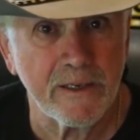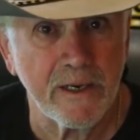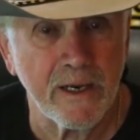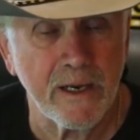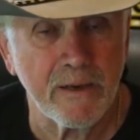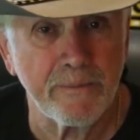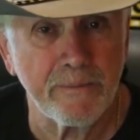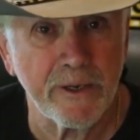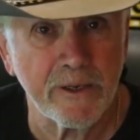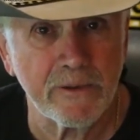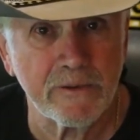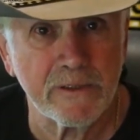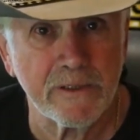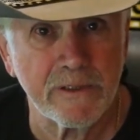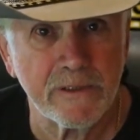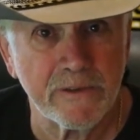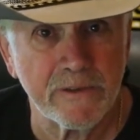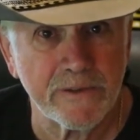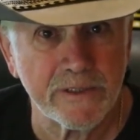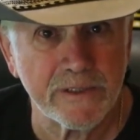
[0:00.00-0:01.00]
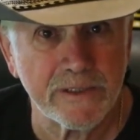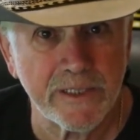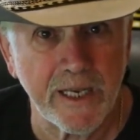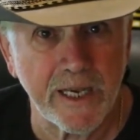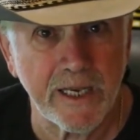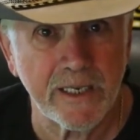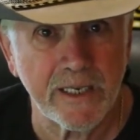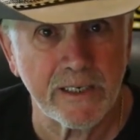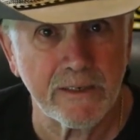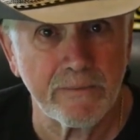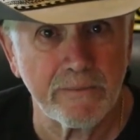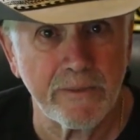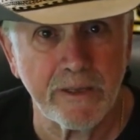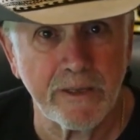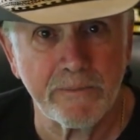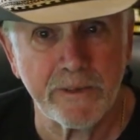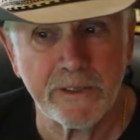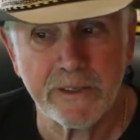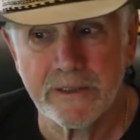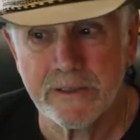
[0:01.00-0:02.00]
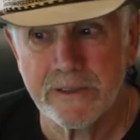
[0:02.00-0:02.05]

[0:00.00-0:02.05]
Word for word: about the Second Amendment.